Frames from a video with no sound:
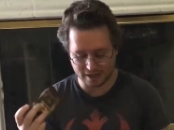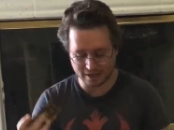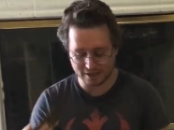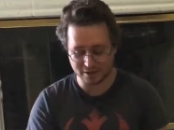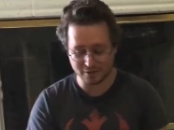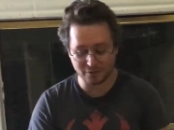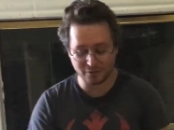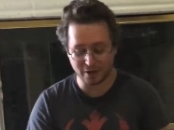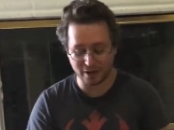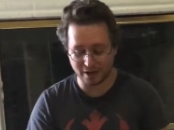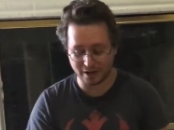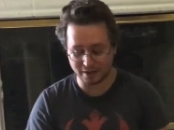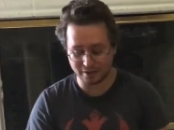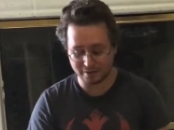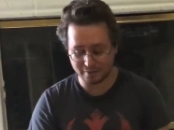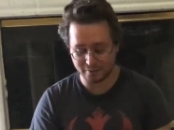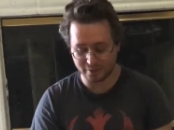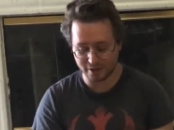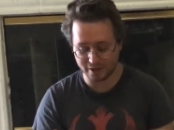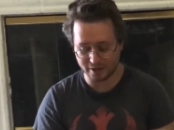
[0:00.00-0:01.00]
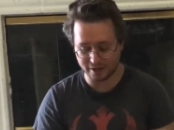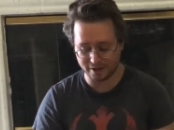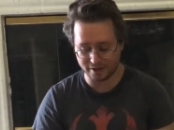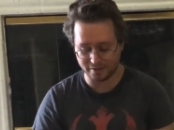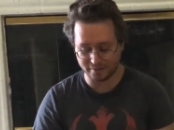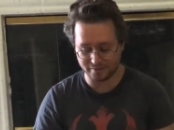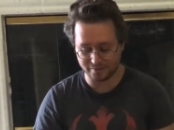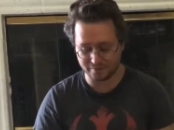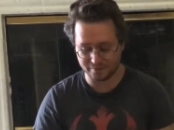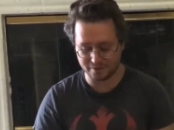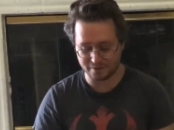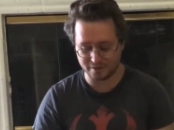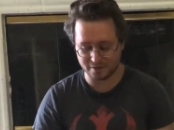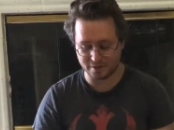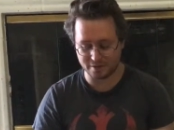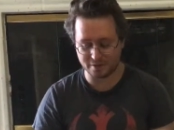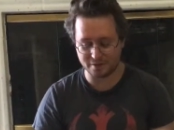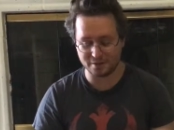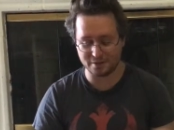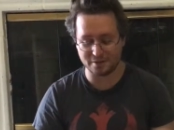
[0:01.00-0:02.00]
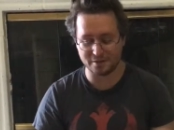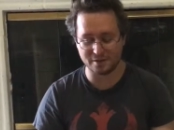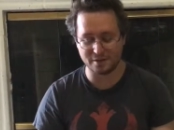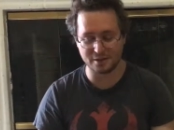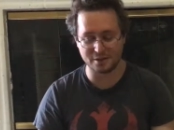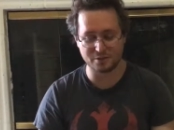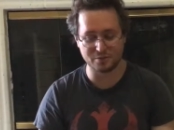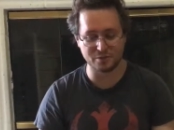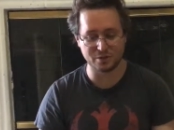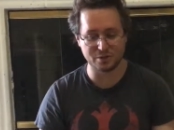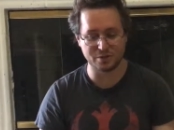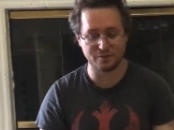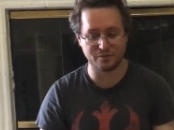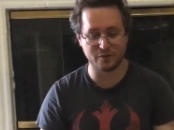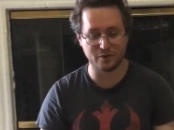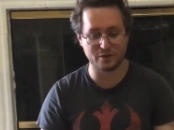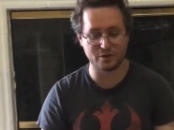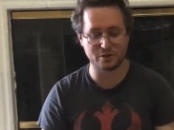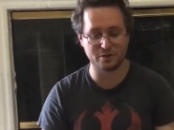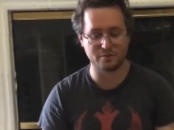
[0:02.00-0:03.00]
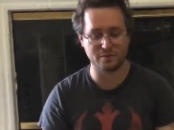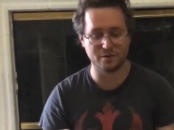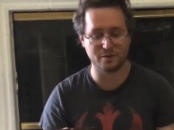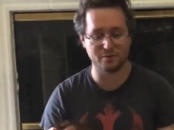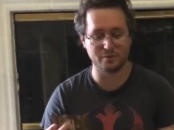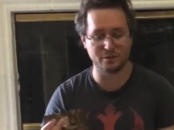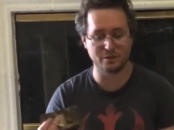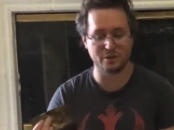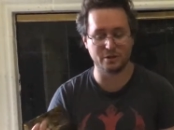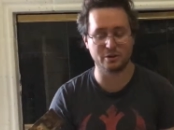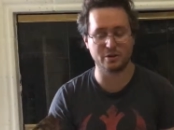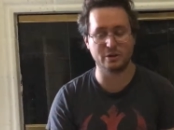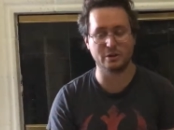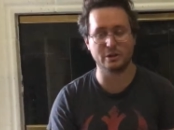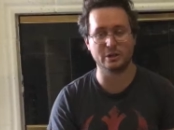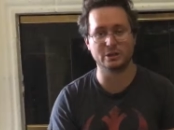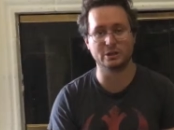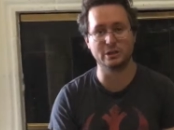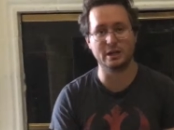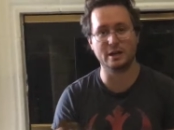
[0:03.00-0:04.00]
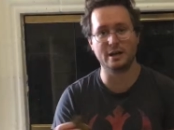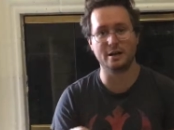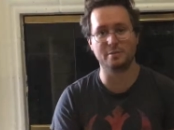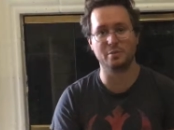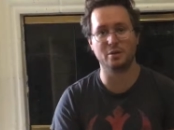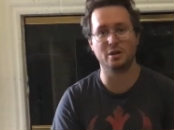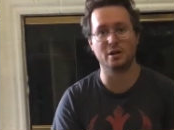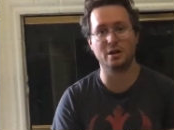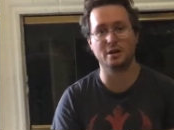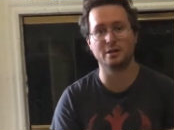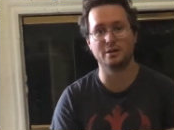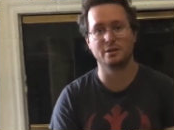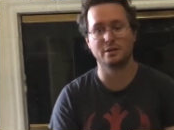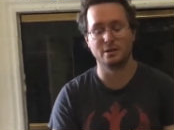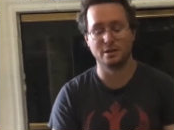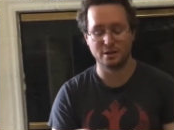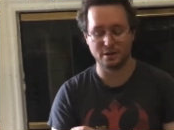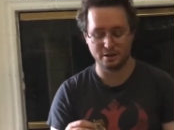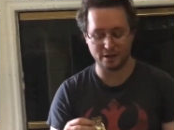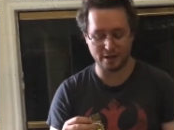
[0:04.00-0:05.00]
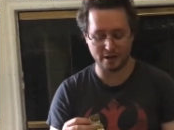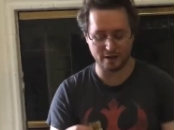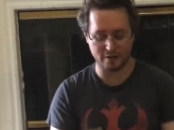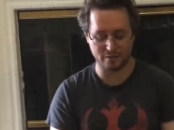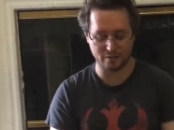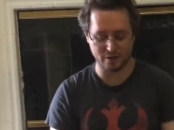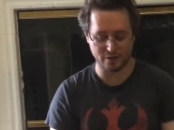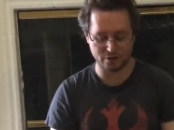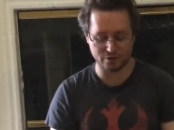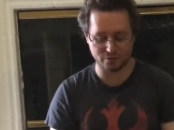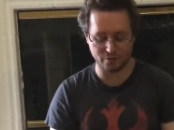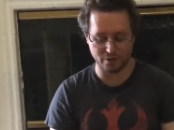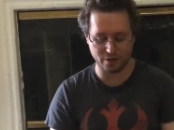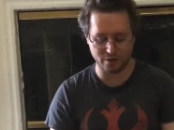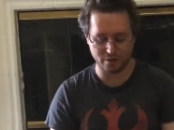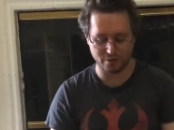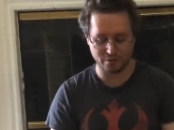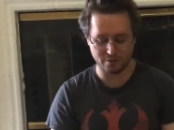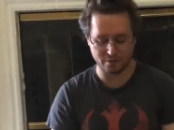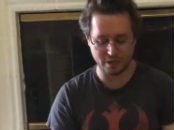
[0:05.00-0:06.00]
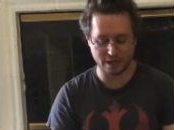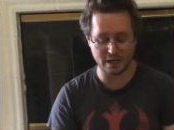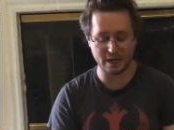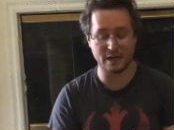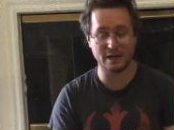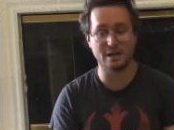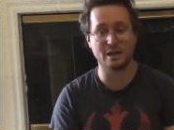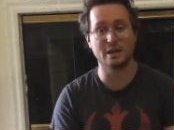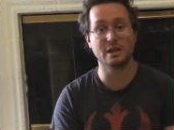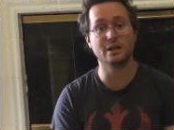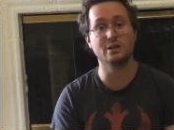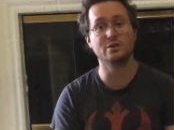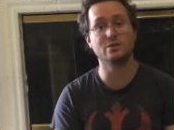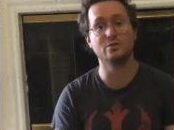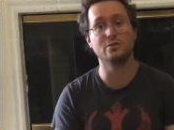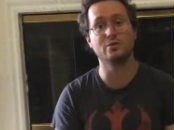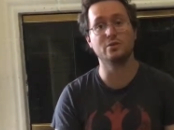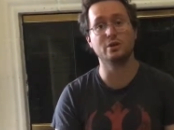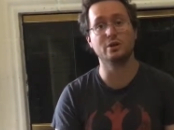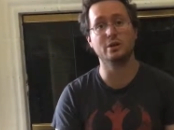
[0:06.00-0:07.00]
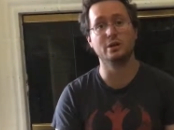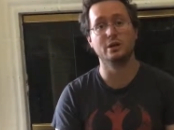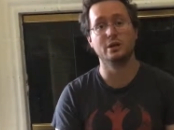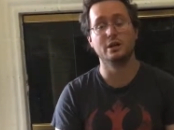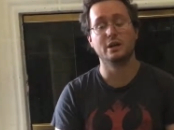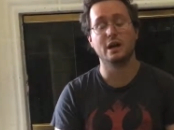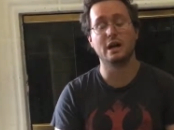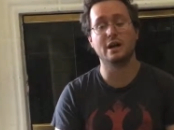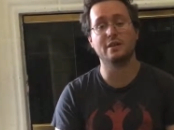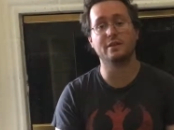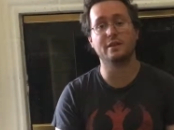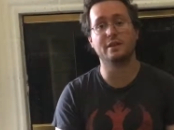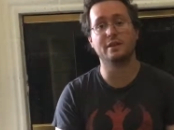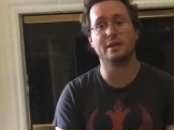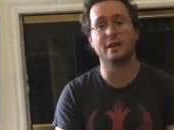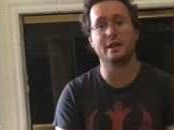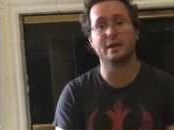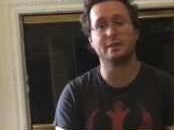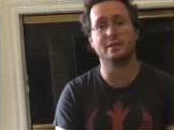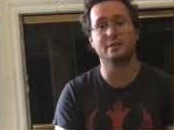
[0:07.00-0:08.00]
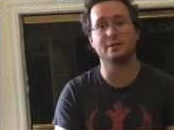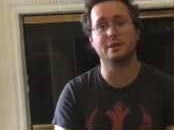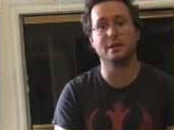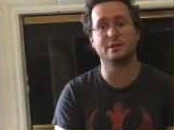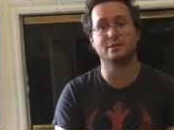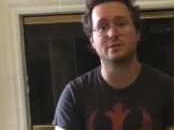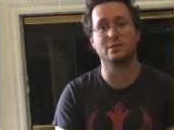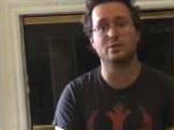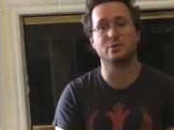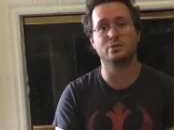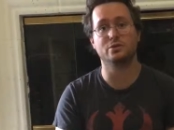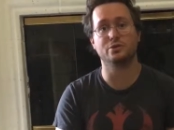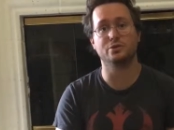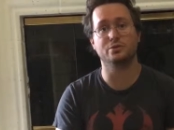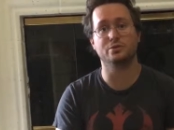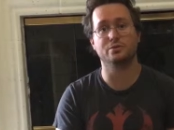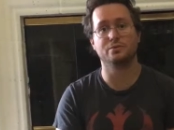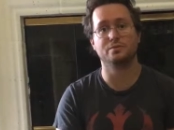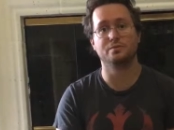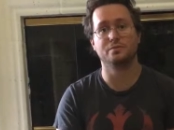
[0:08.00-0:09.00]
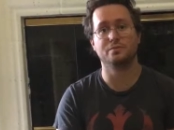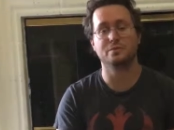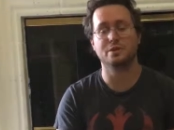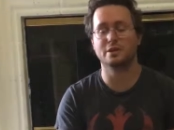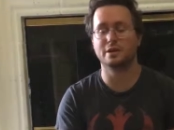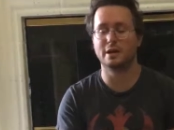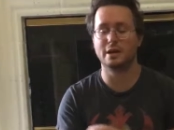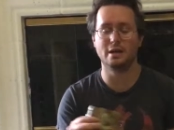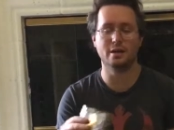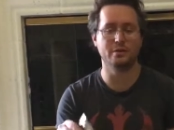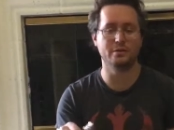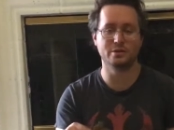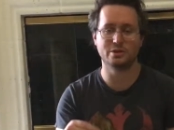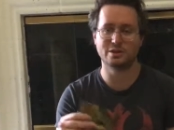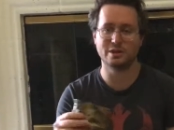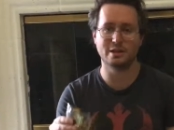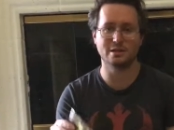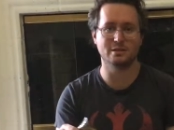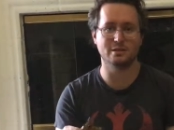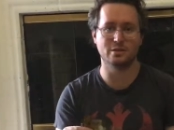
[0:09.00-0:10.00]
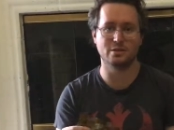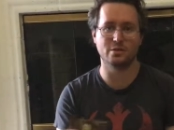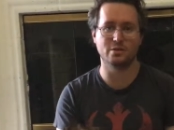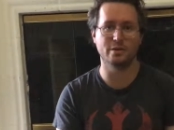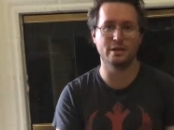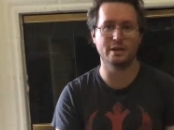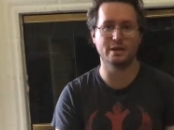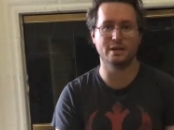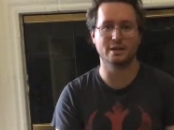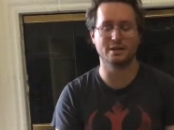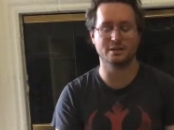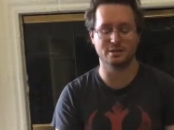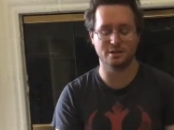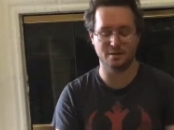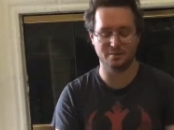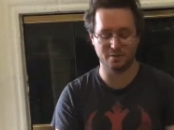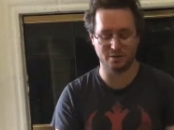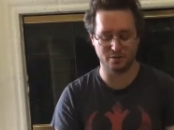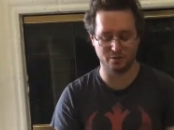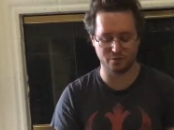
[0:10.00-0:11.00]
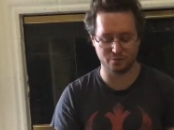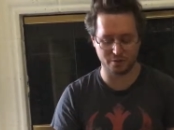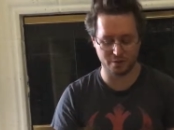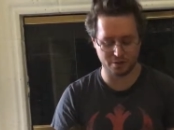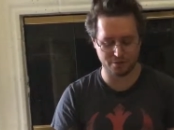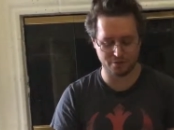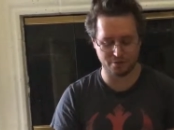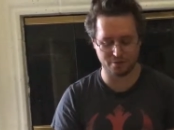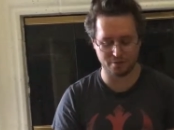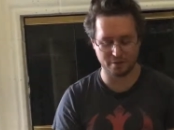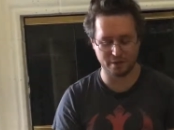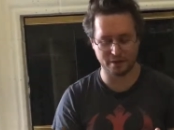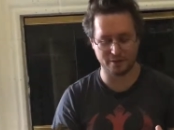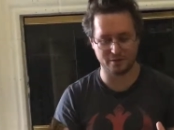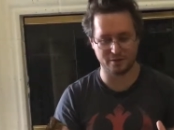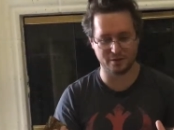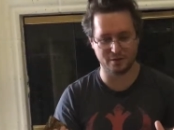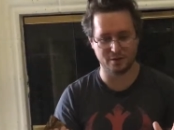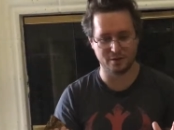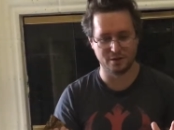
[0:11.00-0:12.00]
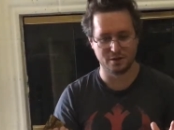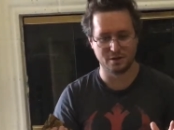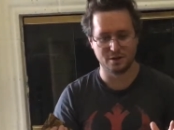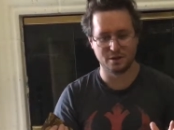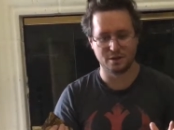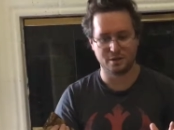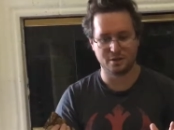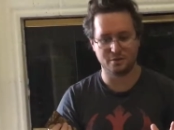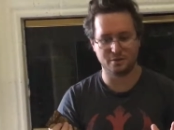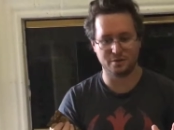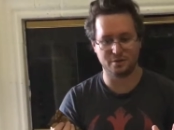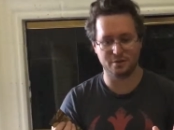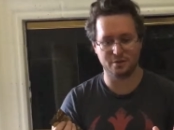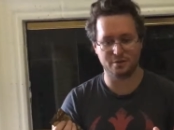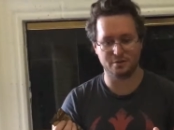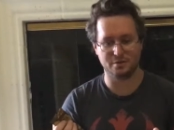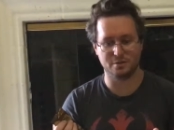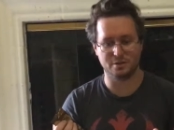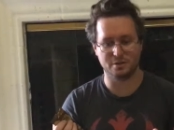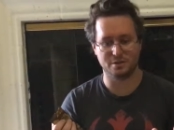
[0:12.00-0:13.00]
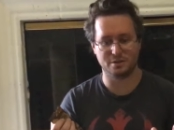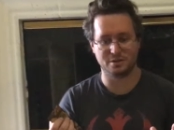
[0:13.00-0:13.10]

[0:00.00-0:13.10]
that's fine. But this was the first of the Return of the Jedi block. They had this one, they had Endor, and then they had the Death Star 2. And they had other sets and all that kind of stuff, but those were the